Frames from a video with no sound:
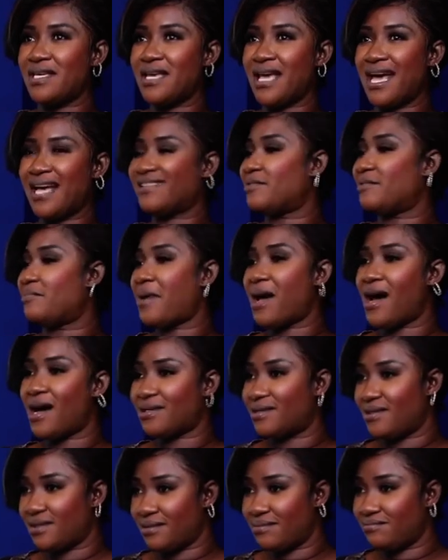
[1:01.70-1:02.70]
has a
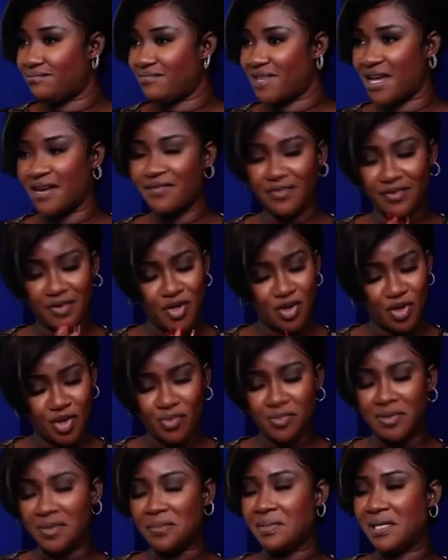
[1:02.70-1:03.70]
pattern. Every
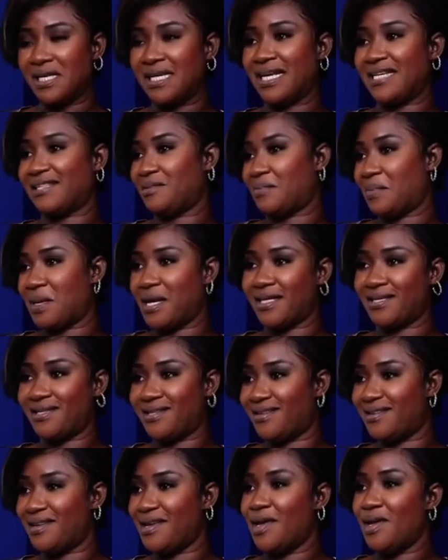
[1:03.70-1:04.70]
human being has a
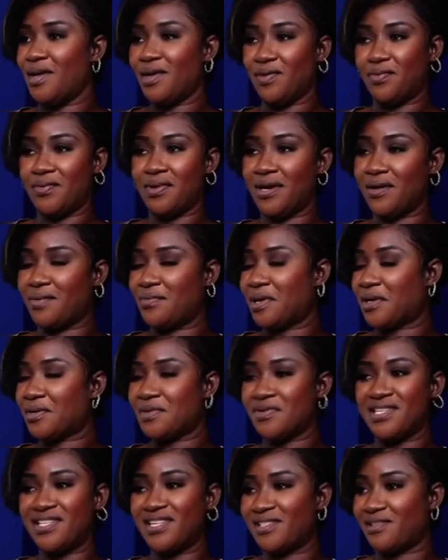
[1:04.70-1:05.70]
pattern. We're
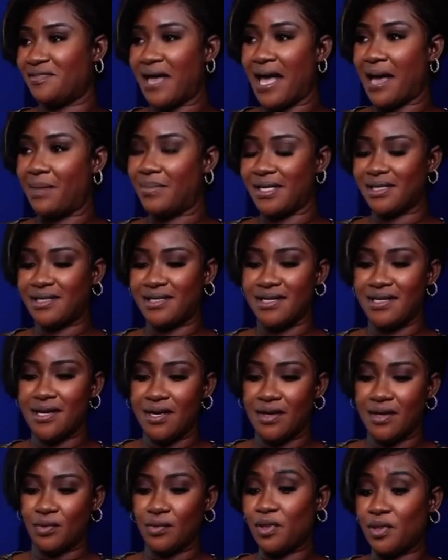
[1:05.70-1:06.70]
creatures of habit.
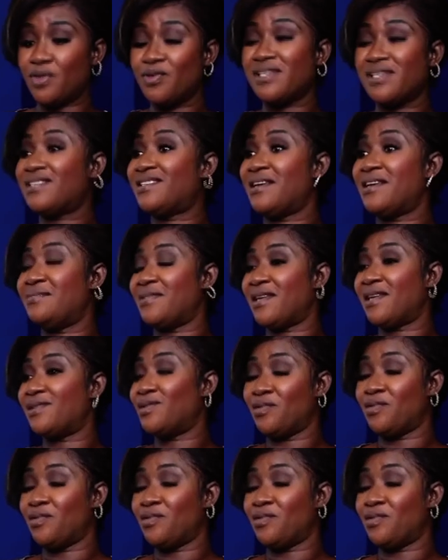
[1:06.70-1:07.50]
We do the same things all